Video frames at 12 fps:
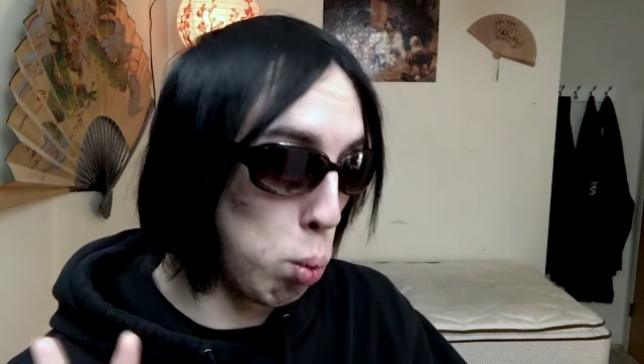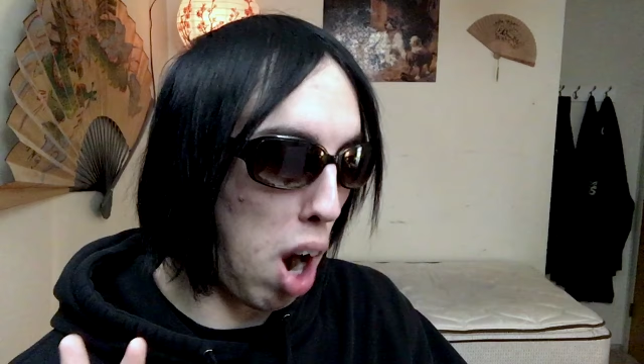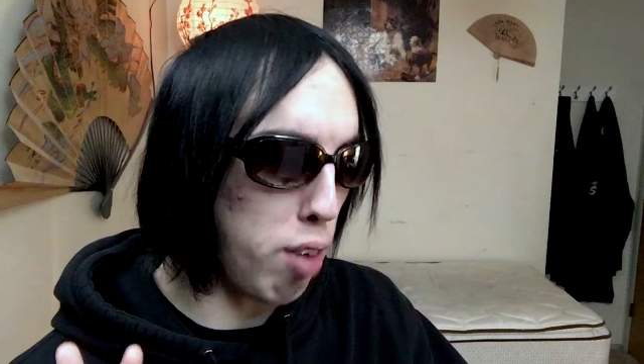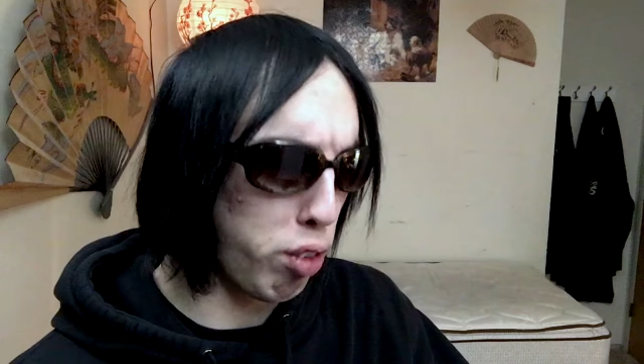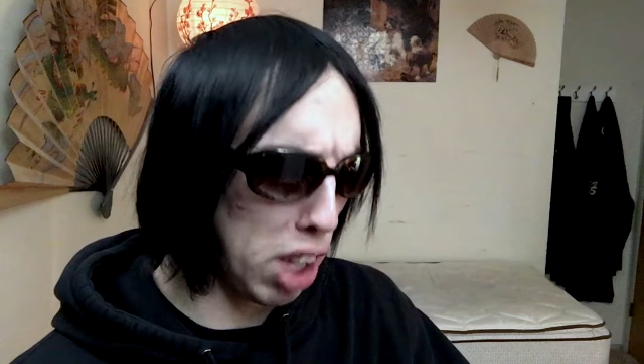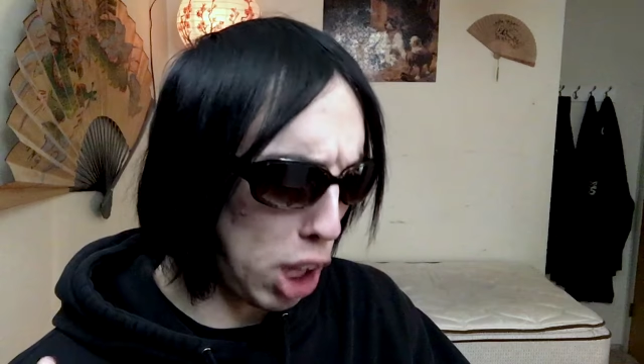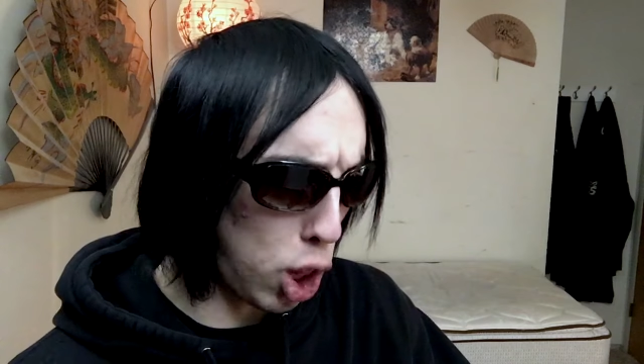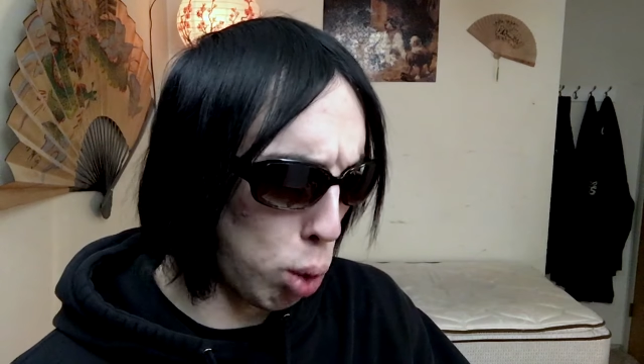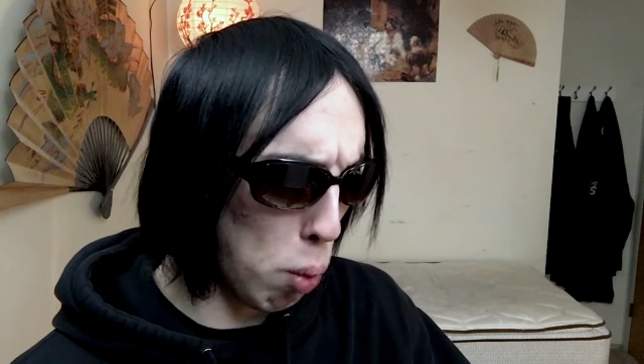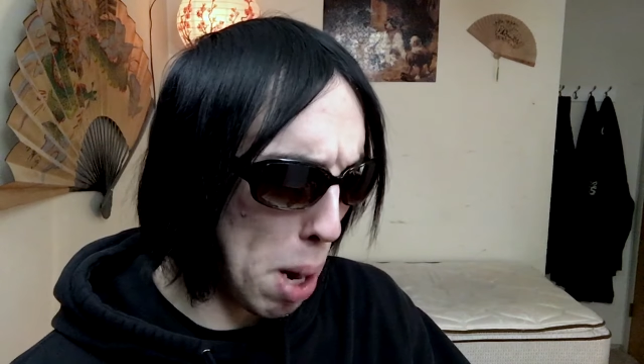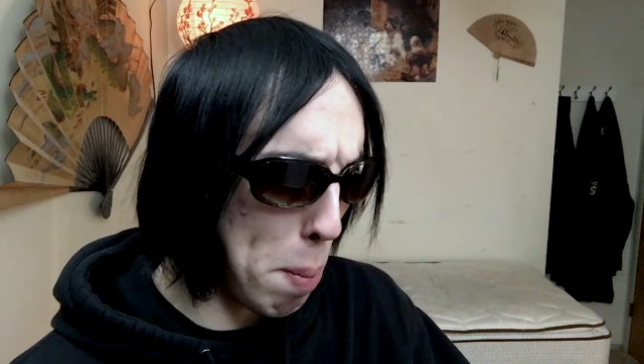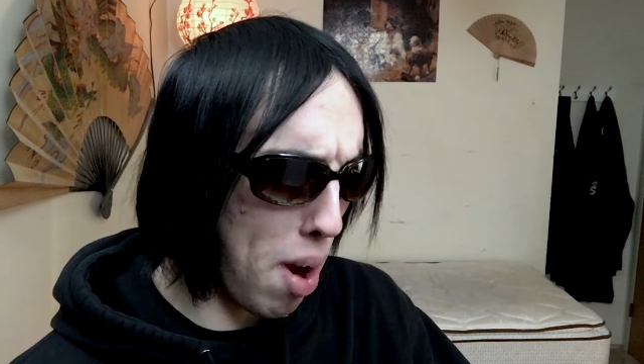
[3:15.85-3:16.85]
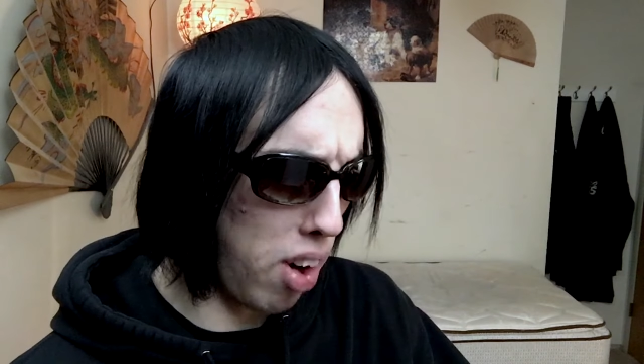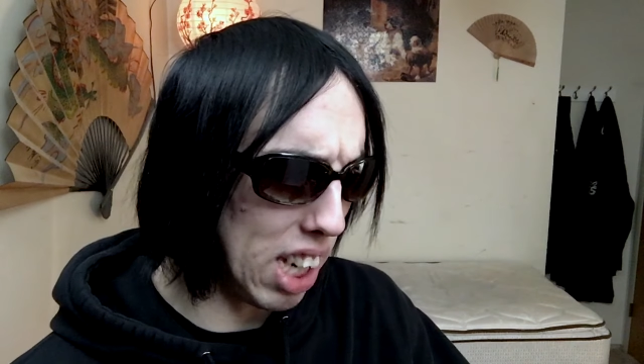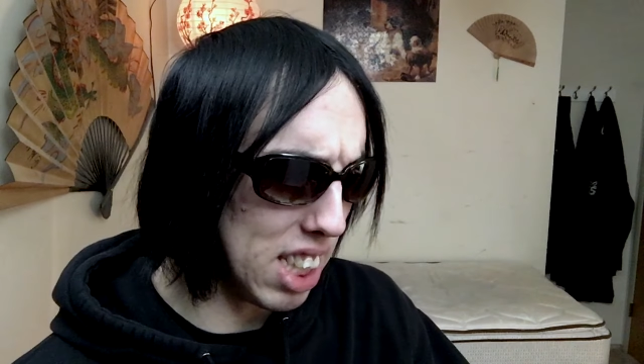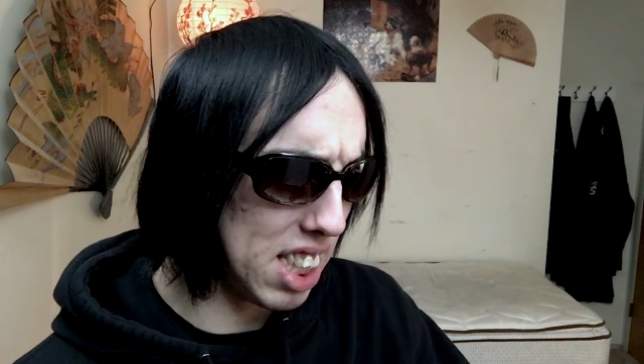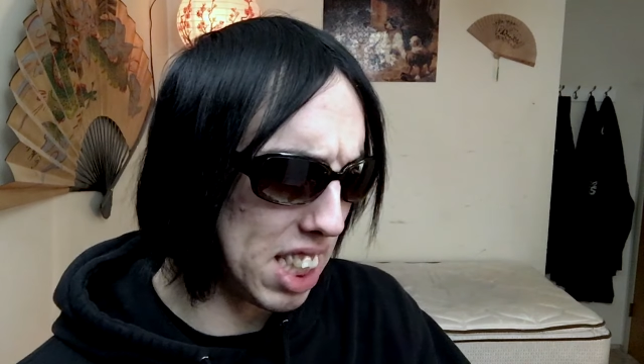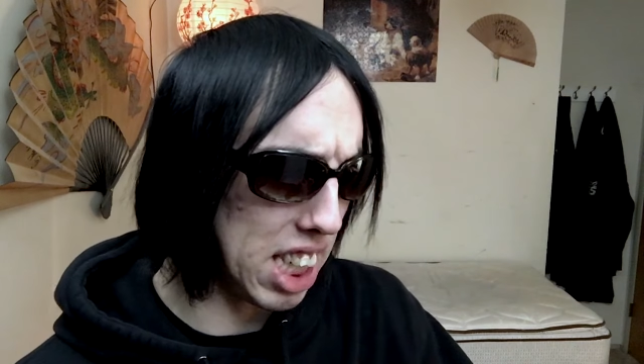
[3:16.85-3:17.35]
roughly
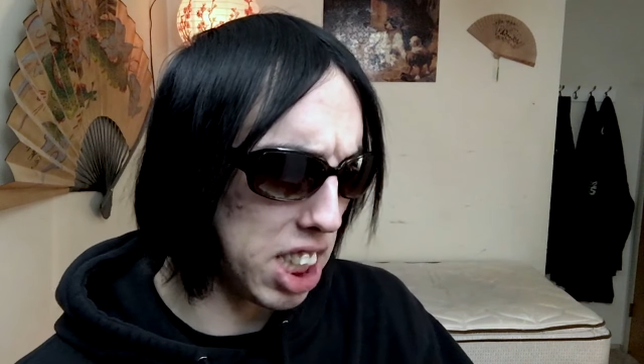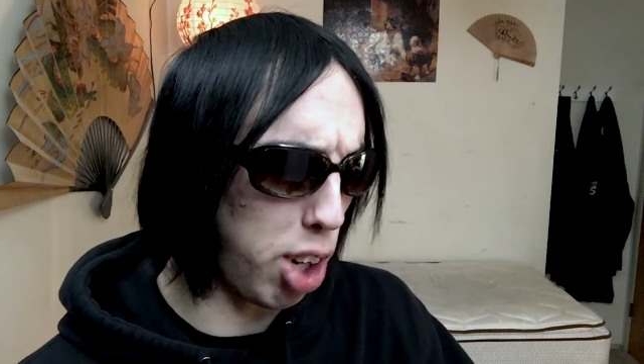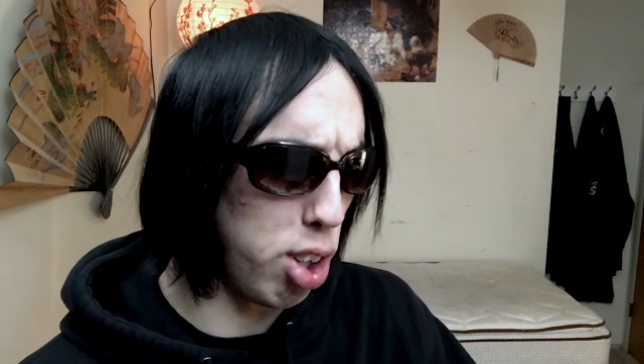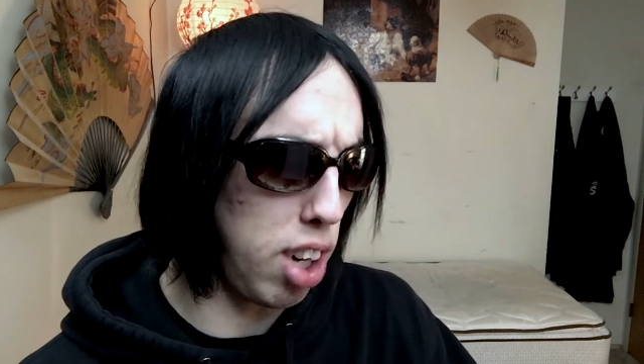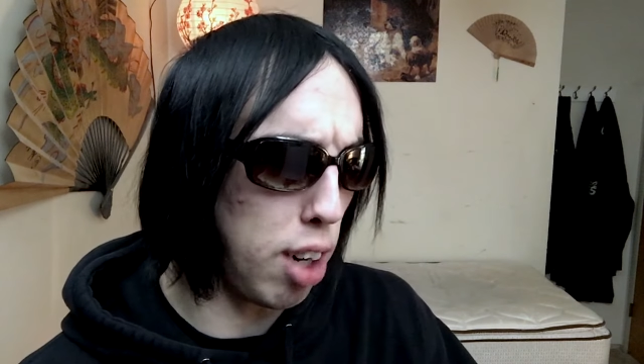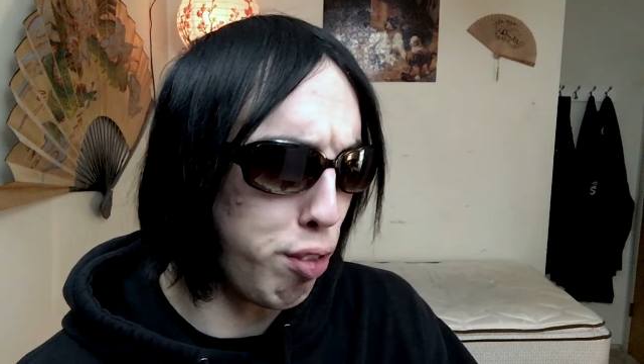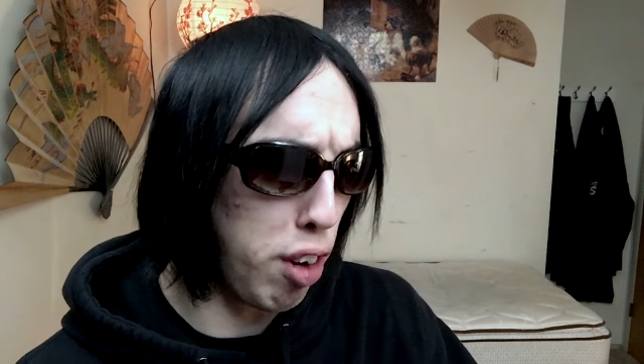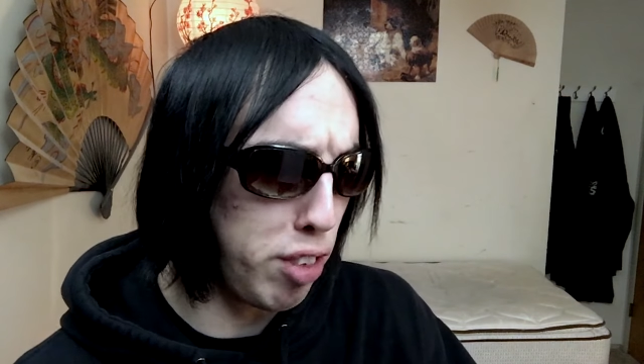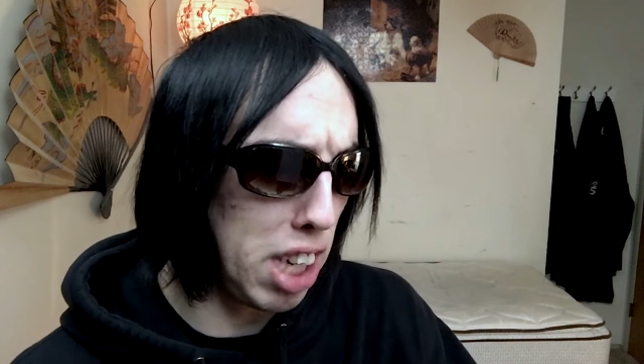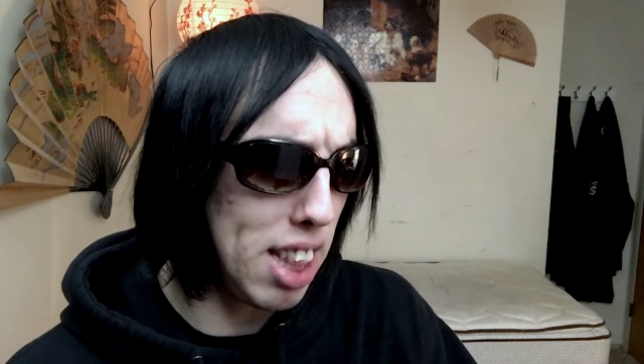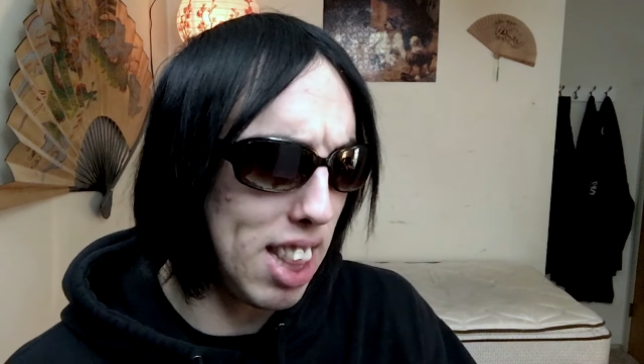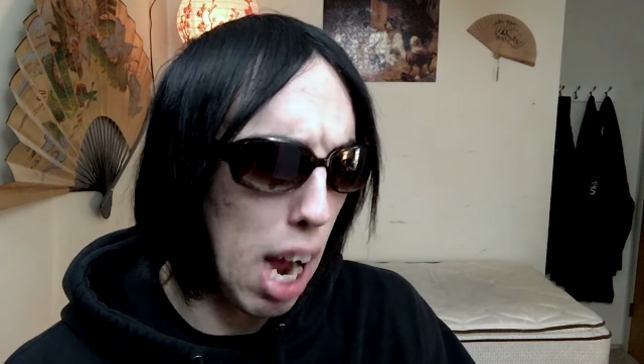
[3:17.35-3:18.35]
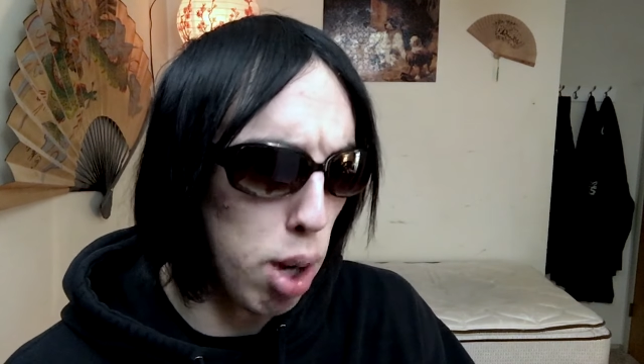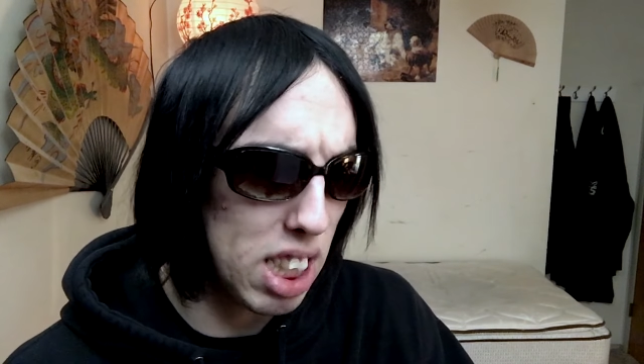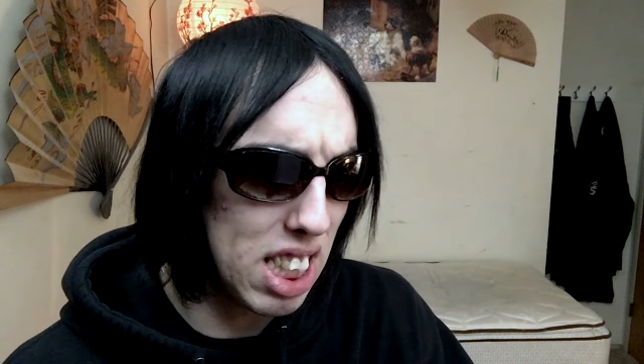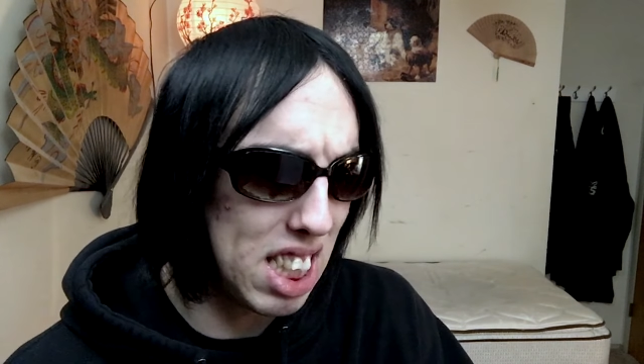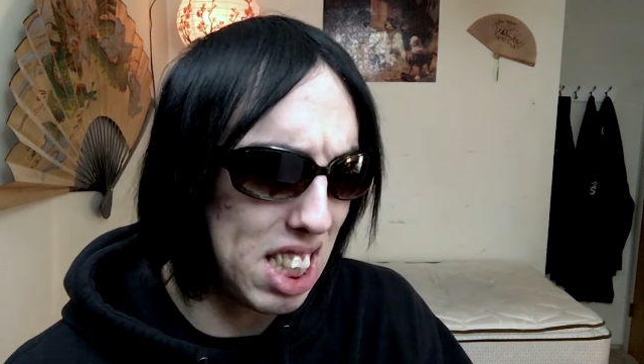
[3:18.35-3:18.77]
3,650,000